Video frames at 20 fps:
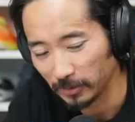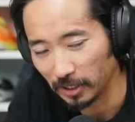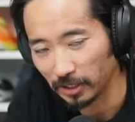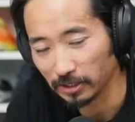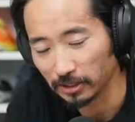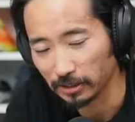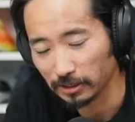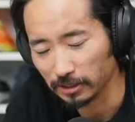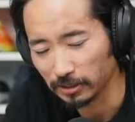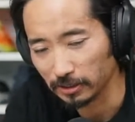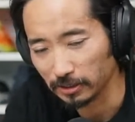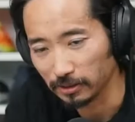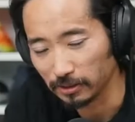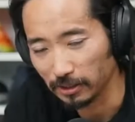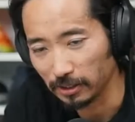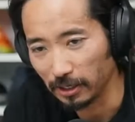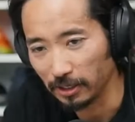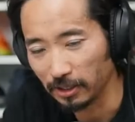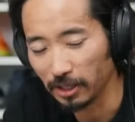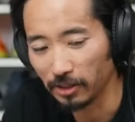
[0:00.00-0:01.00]
There's
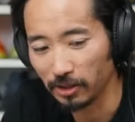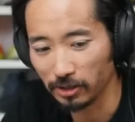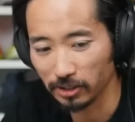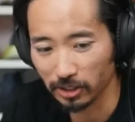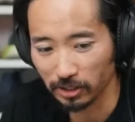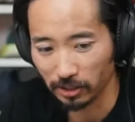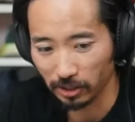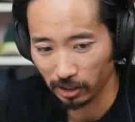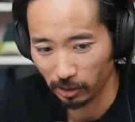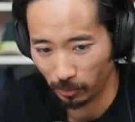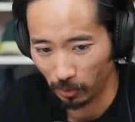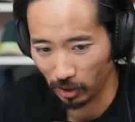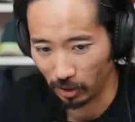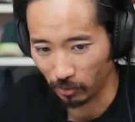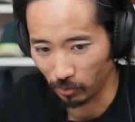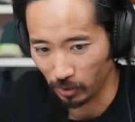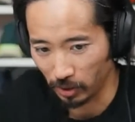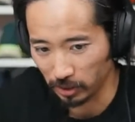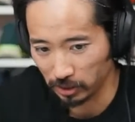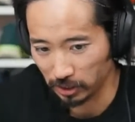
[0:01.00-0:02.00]
and then there's another
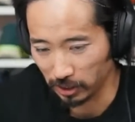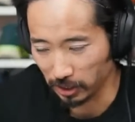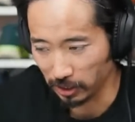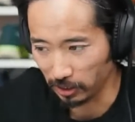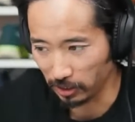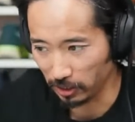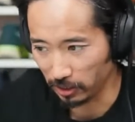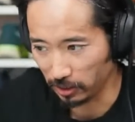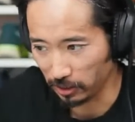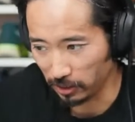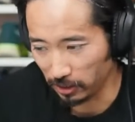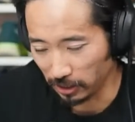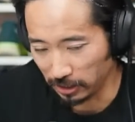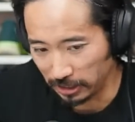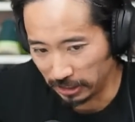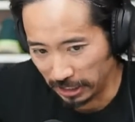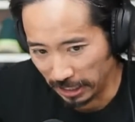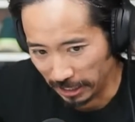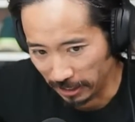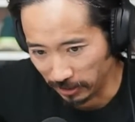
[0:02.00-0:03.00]
part where it's like a
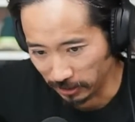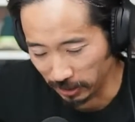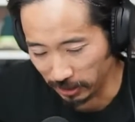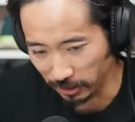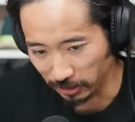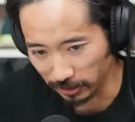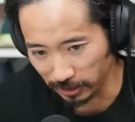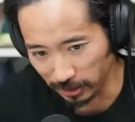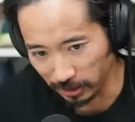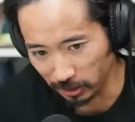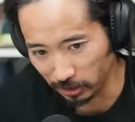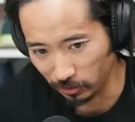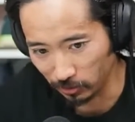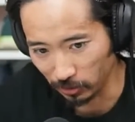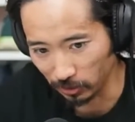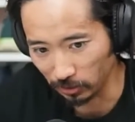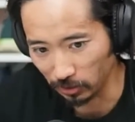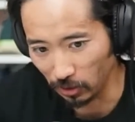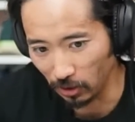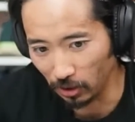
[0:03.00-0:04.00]
downhill
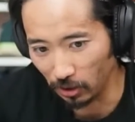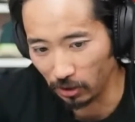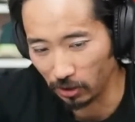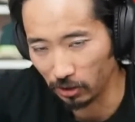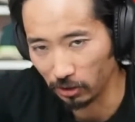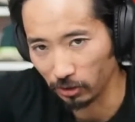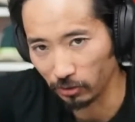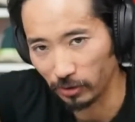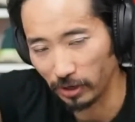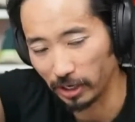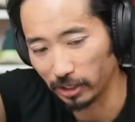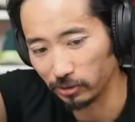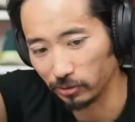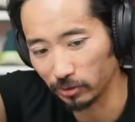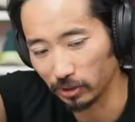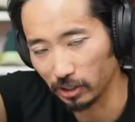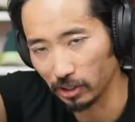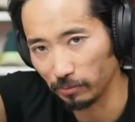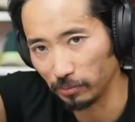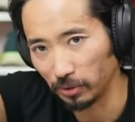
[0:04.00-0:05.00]
into a long
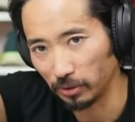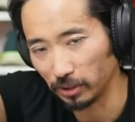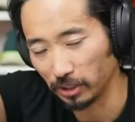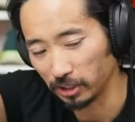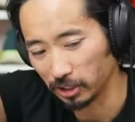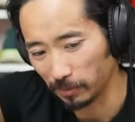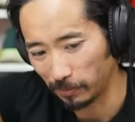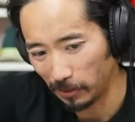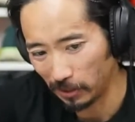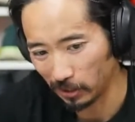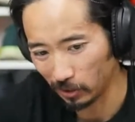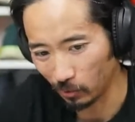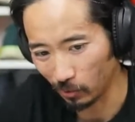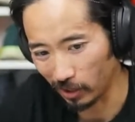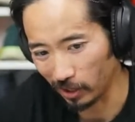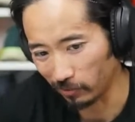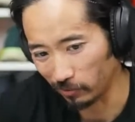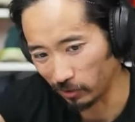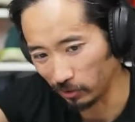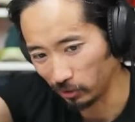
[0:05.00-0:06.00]
gradual uphill. And it's a pretty
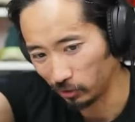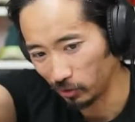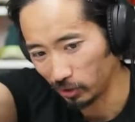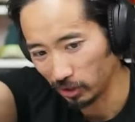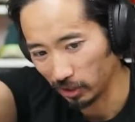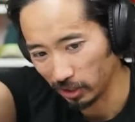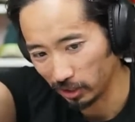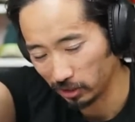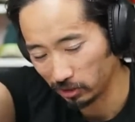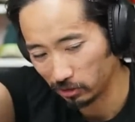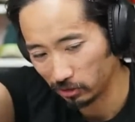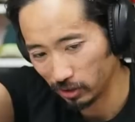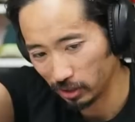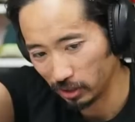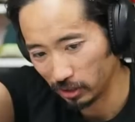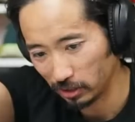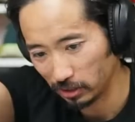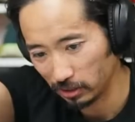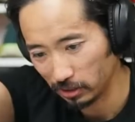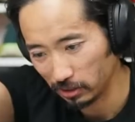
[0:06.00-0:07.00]
quiet road, tree line
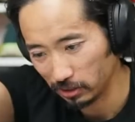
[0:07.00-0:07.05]
street.